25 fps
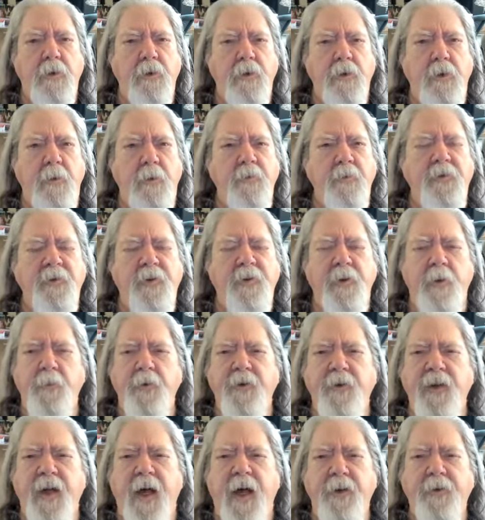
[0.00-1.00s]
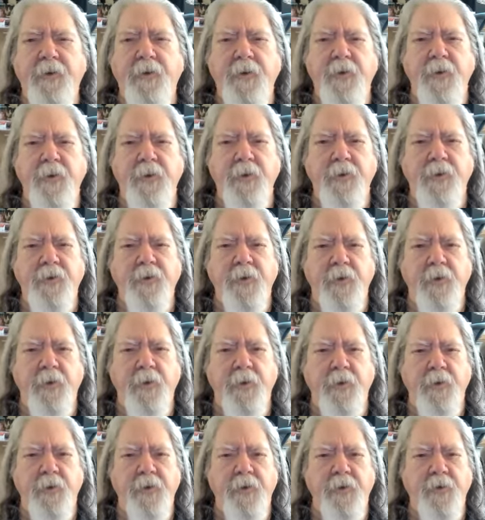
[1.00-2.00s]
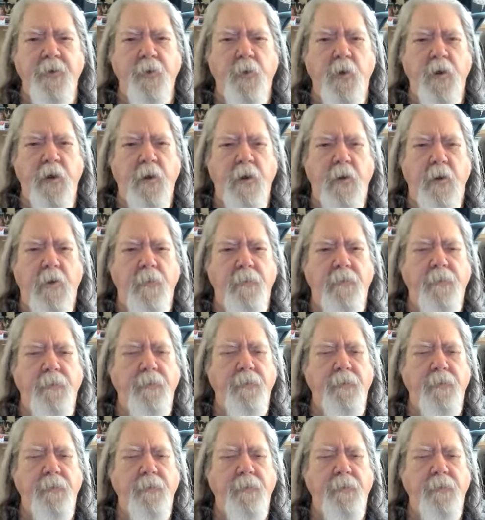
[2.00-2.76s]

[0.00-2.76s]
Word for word: of some of that concern as well?